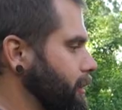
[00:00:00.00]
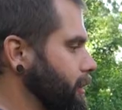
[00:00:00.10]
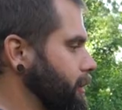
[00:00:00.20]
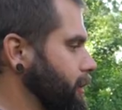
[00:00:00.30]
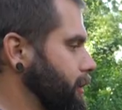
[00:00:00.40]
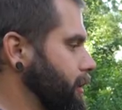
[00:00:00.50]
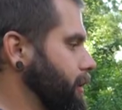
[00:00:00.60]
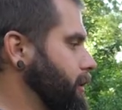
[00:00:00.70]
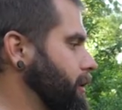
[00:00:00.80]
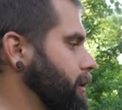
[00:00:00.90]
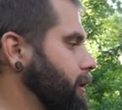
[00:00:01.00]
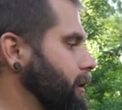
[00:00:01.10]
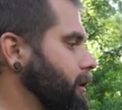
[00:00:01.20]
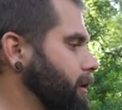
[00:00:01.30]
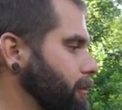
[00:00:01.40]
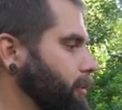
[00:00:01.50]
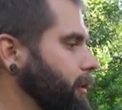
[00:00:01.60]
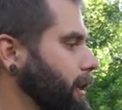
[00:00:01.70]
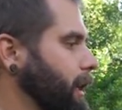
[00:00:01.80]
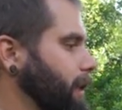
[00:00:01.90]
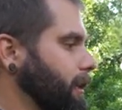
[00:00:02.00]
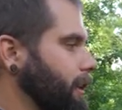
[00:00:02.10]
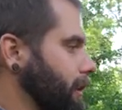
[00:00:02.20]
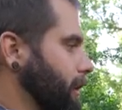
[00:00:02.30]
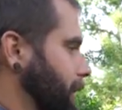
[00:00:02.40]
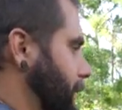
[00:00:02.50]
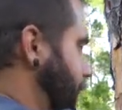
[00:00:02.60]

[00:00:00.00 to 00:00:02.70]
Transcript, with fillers: You just put that in there like